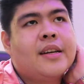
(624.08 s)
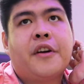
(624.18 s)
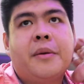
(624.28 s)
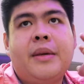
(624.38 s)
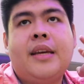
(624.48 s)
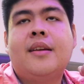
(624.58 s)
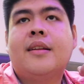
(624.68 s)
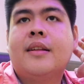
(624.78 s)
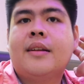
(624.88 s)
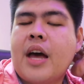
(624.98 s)
For me,
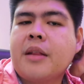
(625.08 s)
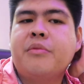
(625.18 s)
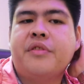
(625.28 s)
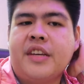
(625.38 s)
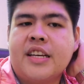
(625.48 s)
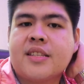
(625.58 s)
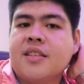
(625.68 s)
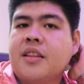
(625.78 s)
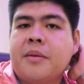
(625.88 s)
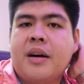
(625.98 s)
that movie is
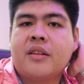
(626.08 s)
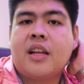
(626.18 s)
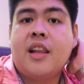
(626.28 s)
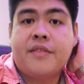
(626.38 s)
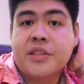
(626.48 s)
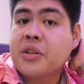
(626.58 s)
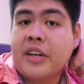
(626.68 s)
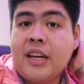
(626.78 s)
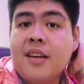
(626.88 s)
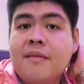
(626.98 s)
not about a love
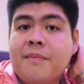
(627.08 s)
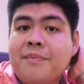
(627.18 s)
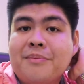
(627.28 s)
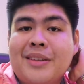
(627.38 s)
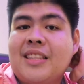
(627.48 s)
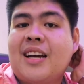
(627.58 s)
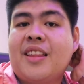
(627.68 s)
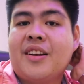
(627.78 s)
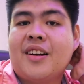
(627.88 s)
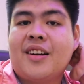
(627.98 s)
story, but
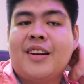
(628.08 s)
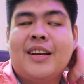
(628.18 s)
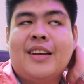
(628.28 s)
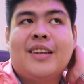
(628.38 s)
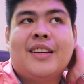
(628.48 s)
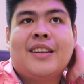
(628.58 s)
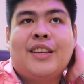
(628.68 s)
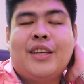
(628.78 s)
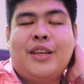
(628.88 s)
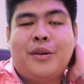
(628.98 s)
rather
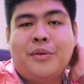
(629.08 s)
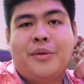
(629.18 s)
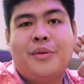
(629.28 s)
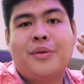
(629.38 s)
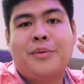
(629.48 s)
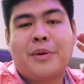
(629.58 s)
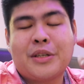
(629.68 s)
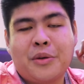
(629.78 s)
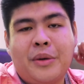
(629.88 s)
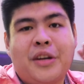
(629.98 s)
you
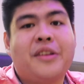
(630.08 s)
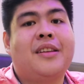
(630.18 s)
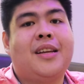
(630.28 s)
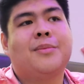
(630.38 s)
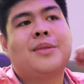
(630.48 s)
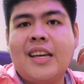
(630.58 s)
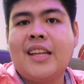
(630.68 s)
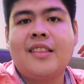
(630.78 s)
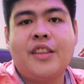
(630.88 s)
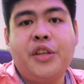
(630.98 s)
pursuing your dreams.
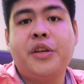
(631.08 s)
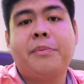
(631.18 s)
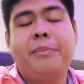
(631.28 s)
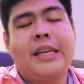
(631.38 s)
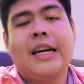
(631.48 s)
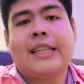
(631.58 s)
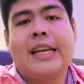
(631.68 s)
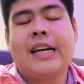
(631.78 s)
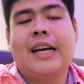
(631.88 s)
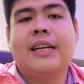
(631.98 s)
And yun yung pinaka
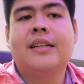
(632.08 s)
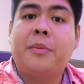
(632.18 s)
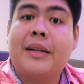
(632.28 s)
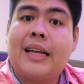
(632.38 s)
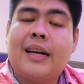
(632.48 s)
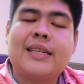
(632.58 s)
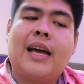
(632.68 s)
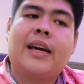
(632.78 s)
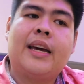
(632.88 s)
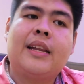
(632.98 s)
talagang tumatak
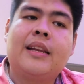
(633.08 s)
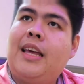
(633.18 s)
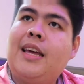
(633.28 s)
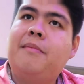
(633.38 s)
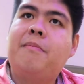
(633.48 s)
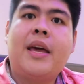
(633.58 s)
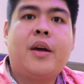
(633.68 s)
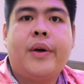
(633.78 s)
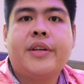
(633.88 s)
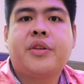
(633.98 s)
sa akin. And my
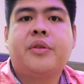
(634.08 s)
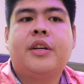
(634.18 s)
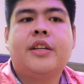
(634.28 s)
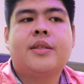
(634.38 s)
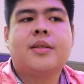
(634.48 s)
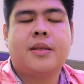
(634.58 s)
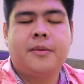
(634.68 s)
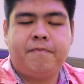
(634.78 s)
question was,